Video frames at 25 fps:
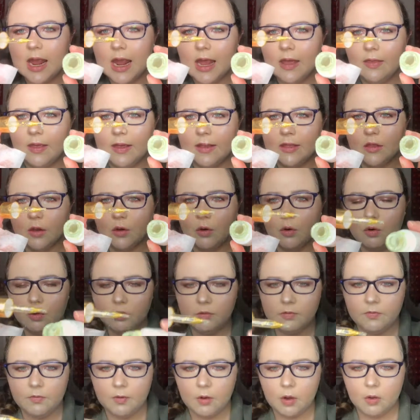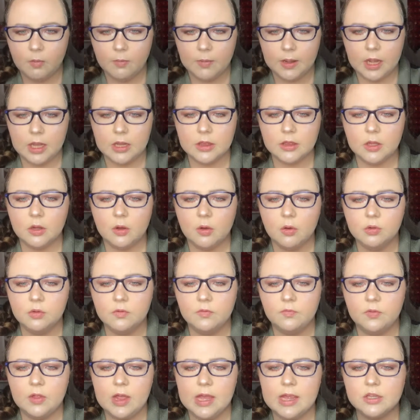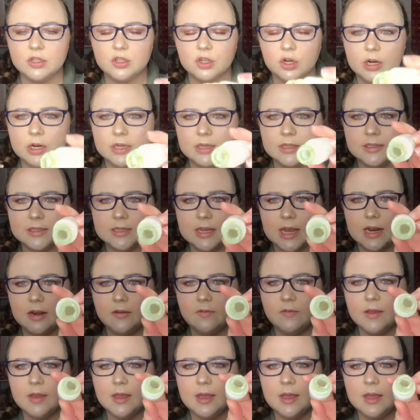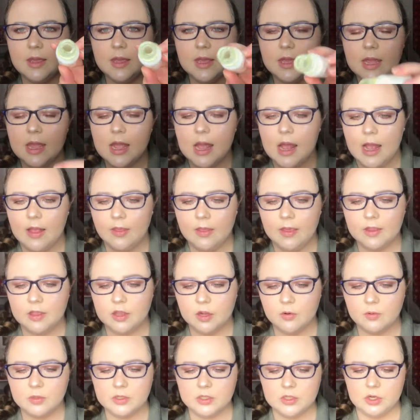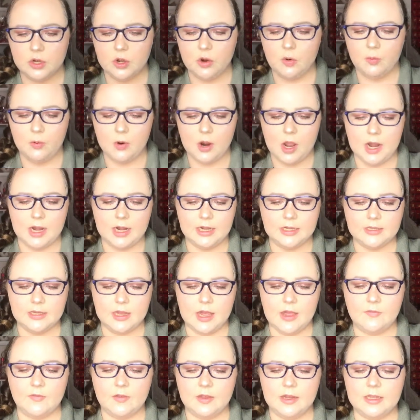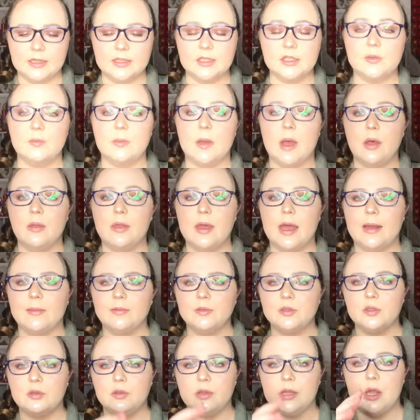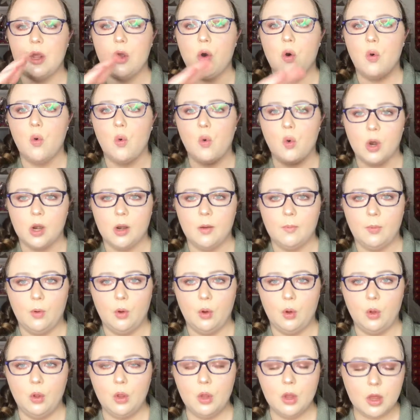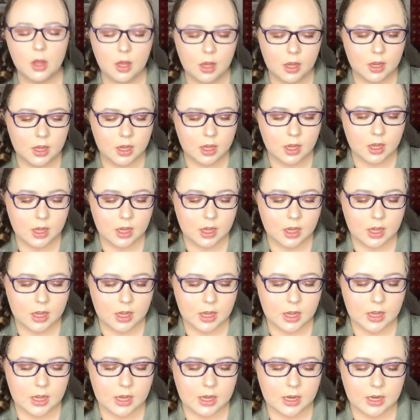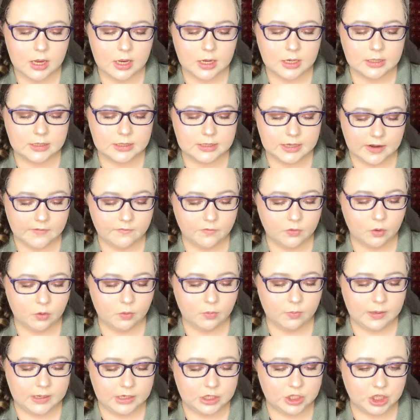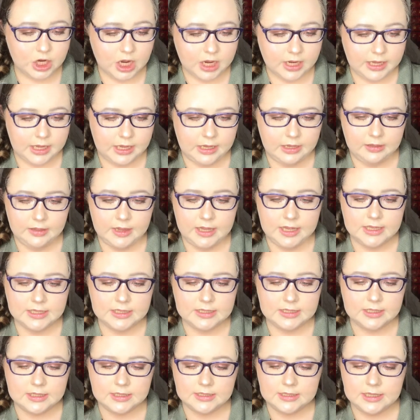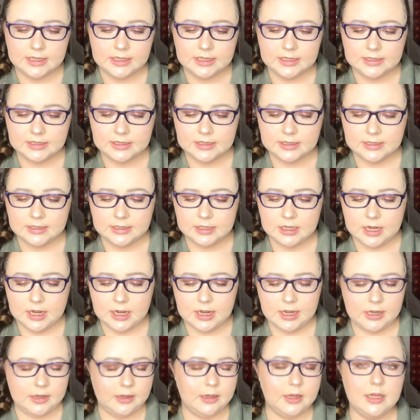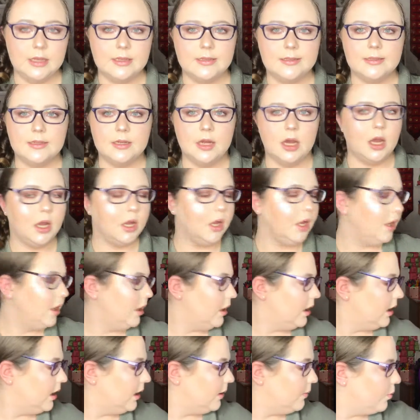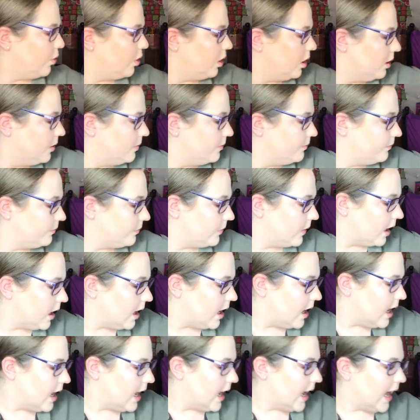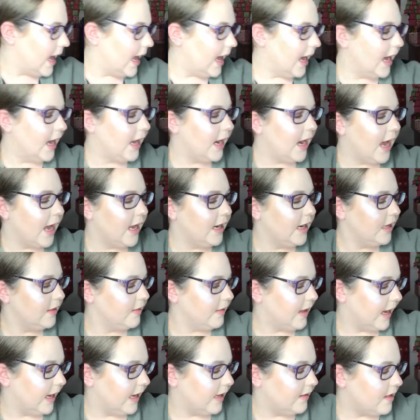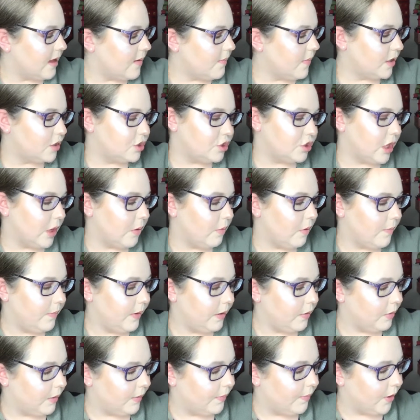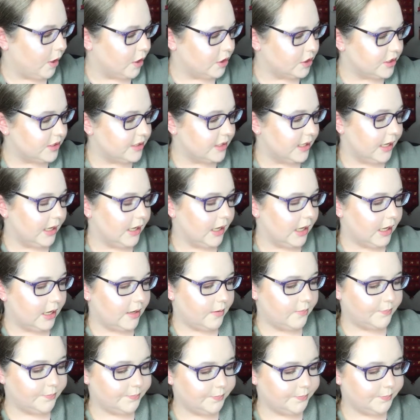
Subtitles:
And like the gold, oh my god, the gold flakes are inside of it. And like there was no product left, and it smelled absolutely horrible. Definitely will be chucking this because it's not good anymore. And I didn't like it that much, so I won't be repurchasing it.